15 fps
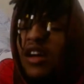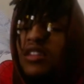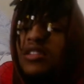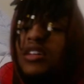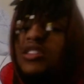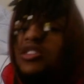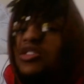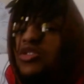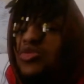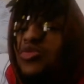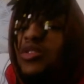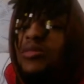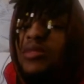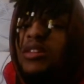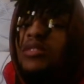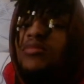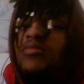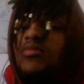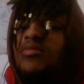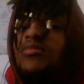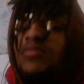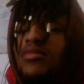unless it's women,
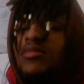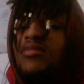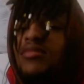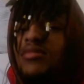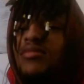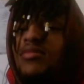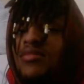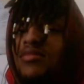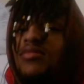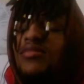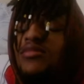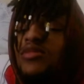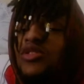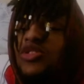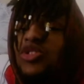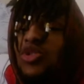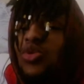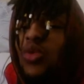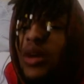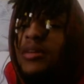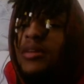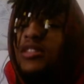two
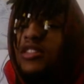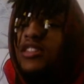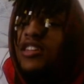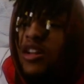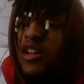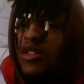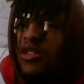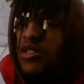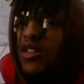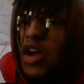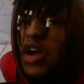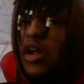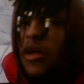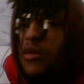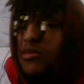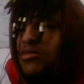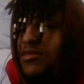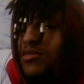women together, right?